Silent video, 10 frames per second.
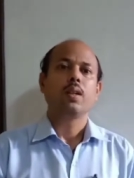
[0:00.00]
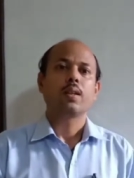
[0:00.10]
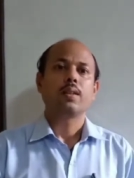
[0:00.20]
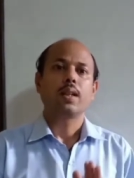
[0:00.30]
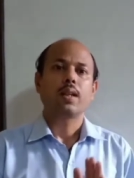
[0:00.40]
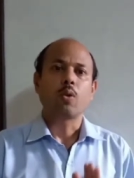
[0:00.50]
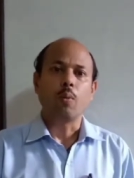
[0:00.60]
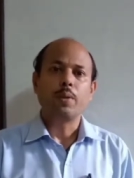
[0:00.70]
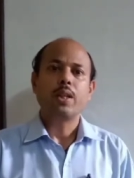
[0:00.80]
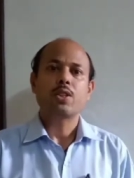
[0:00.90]
the
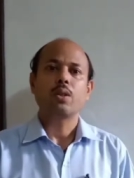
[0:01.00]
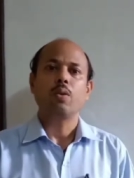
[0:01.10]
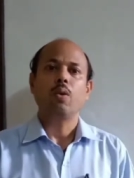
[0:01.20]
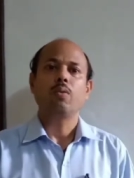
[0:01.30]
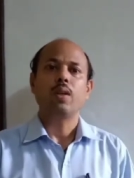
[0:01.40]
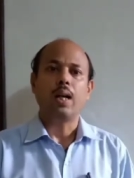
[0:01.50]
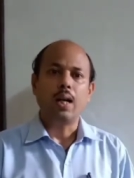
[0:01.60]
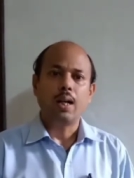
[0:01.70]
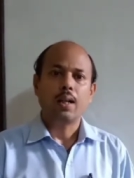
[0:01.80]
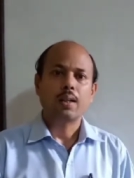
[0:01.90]
combination of
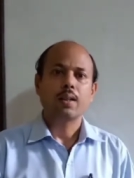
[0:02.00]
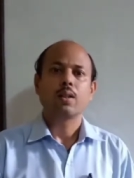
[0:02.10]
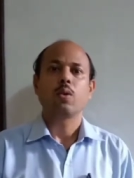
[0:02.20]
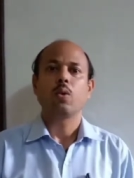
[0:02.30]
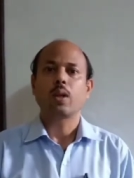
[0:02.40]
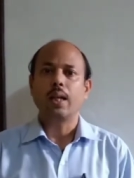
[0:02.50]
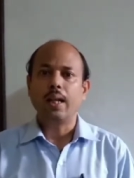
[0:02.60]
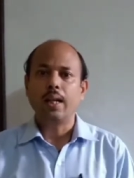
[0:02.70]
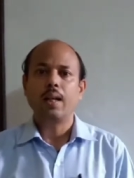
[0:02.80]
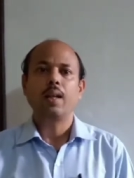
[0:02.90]
R or
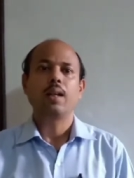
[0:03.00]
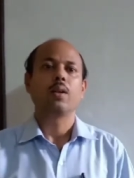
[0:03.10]
L